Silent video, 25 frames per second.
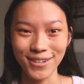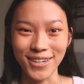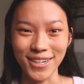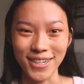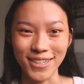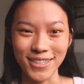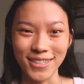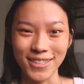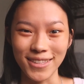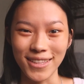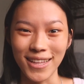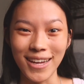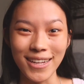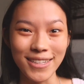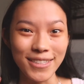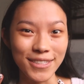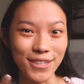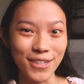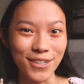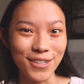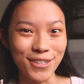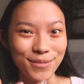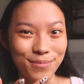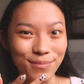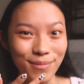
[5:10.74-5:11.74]
right, that's
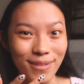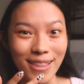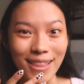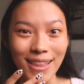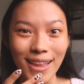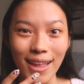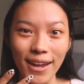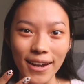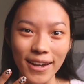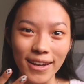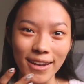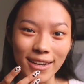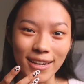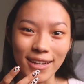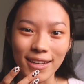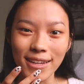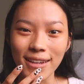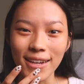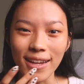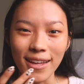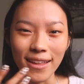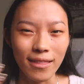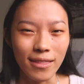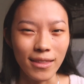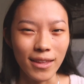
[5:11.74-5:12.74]
all blended
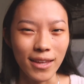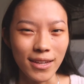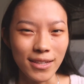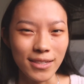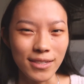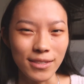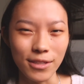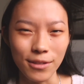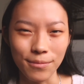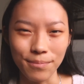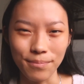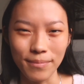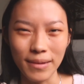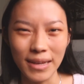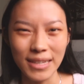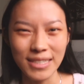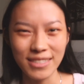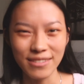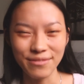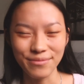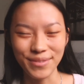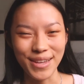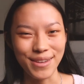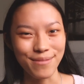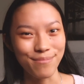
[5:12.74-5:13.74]
in, I think, to the
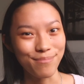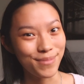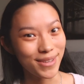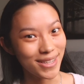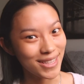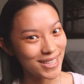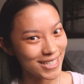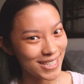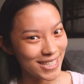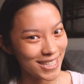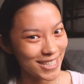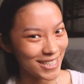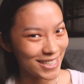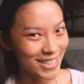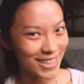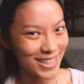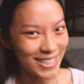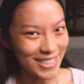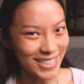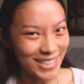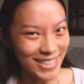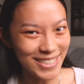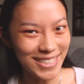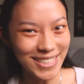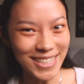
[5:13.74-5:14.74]
best of my ability at
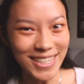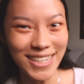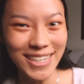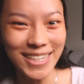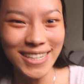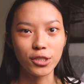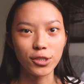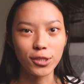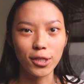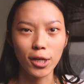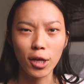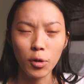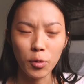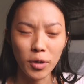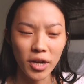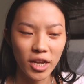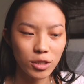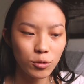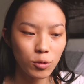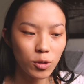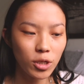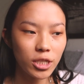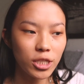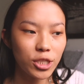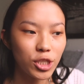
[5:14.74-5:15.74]
least. So
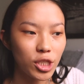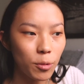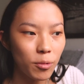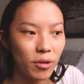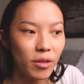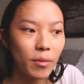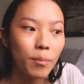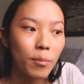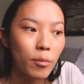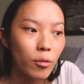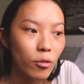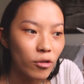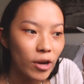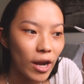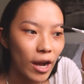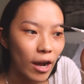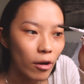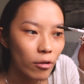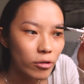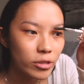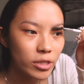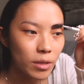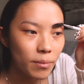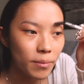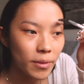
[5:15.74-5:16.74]
next we're gonna start with
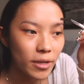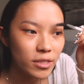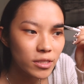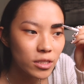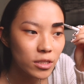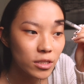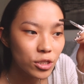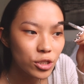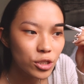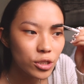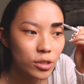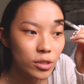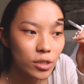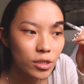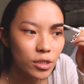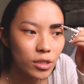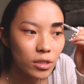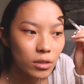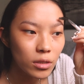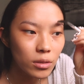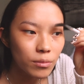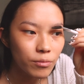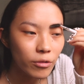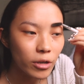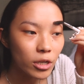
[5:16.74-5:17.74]
brows and basically just
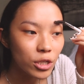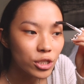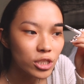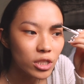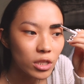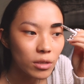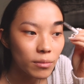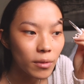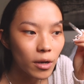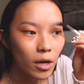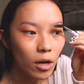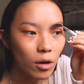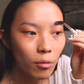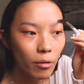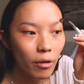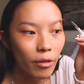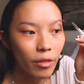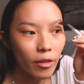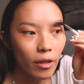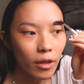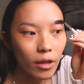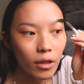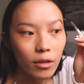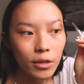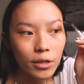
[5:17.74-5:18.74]
gonna brush them out
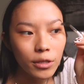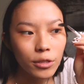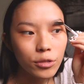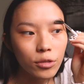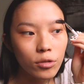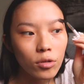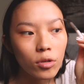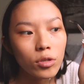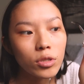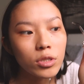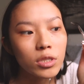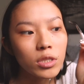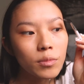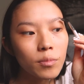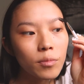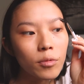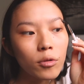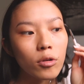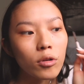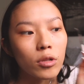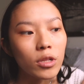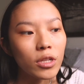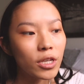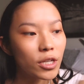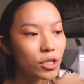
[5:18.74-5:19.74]
with a little
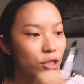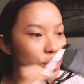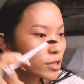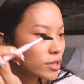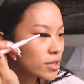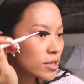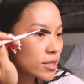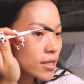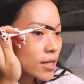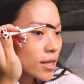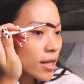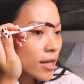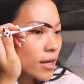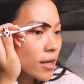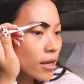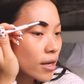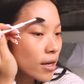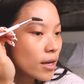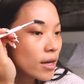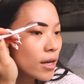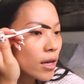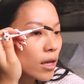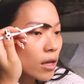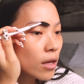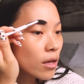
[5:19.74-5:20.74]
spoolie just to
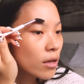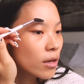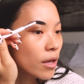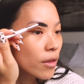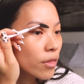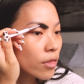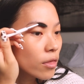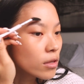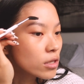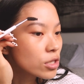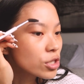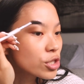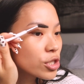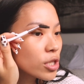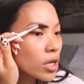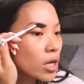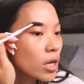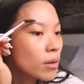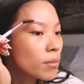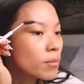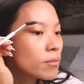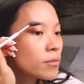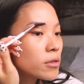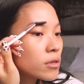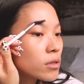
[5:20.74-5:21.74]
like get the
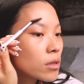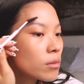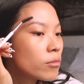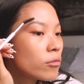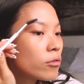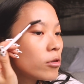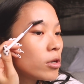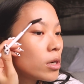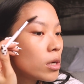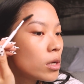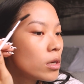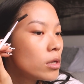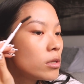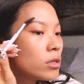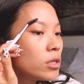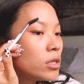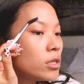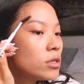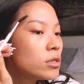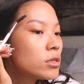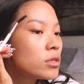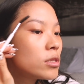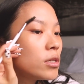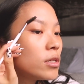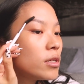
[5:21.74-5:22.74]
shape somewhat
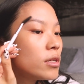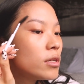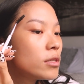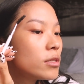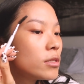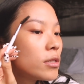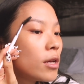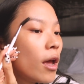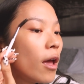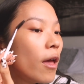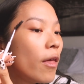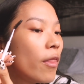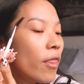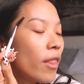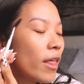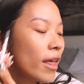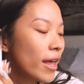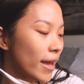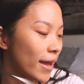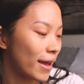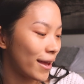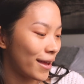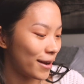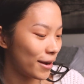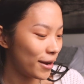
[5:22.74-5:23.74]
decent. And
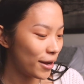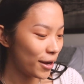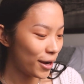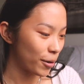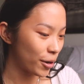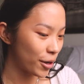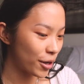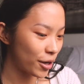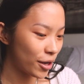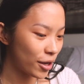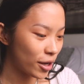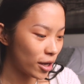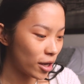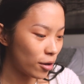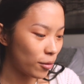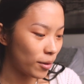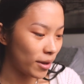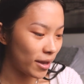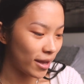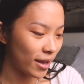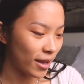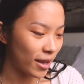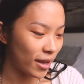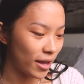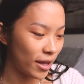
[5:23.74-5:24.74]
then we're gonna go
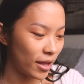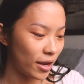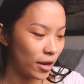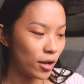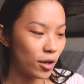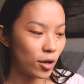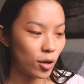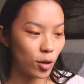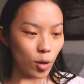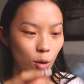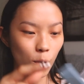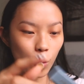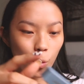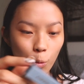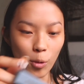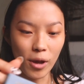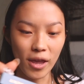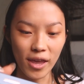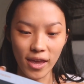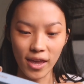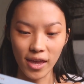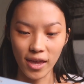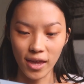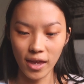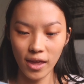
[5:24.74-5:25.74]
in
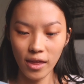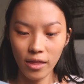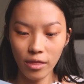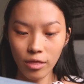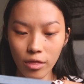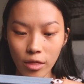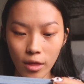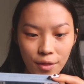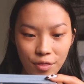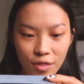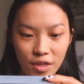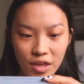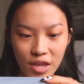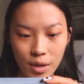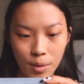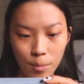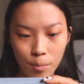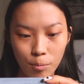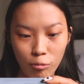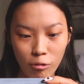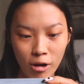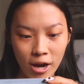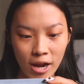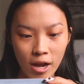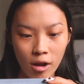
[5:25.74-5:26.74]
with the
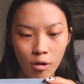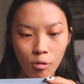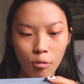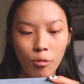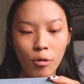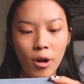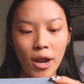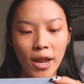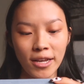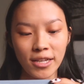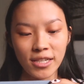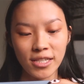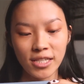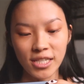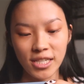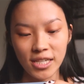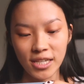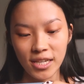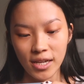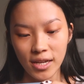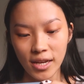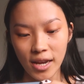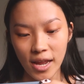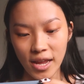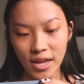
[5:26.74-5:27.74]
brown
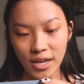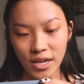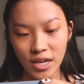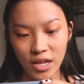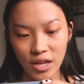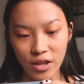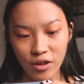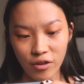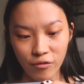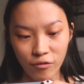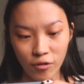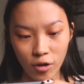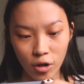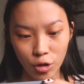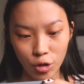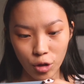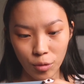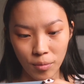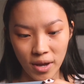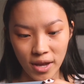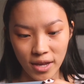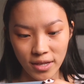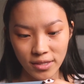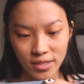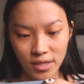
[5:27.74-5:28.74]
1980
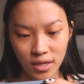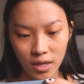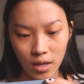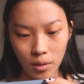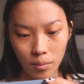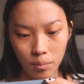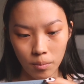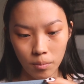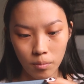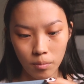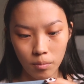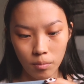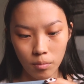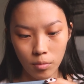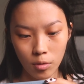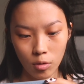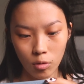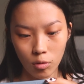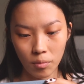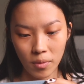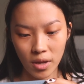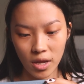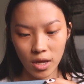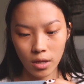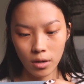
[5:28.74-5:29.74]
volumizing
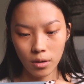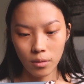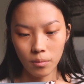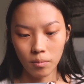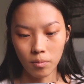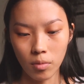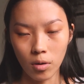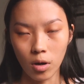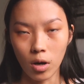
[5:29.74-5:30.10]
pomade.